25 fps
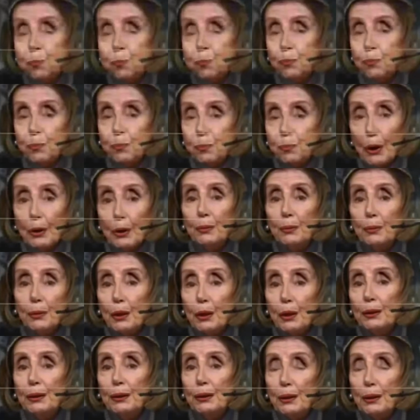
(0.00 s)
Well, because
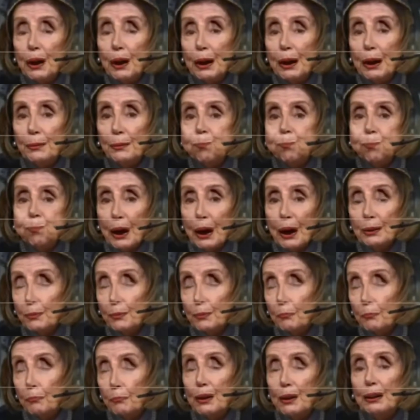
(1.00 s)
uh, I
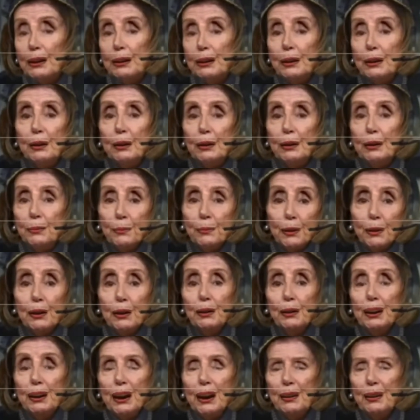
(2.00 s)
just felt that
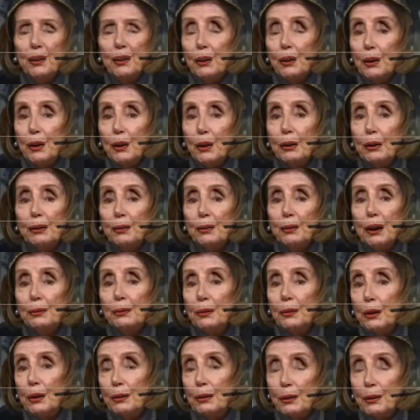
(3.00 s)
after 35
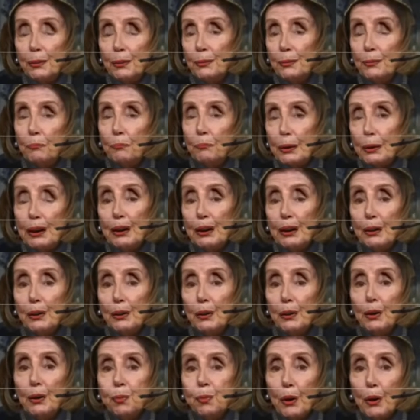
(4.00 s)
years of political
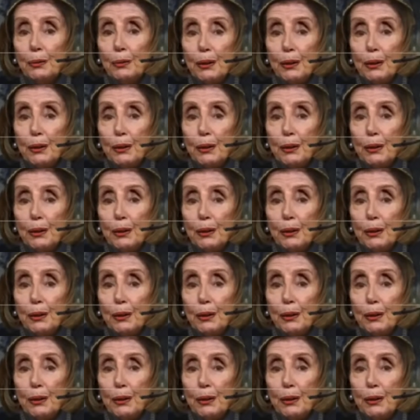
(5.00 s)
corruption,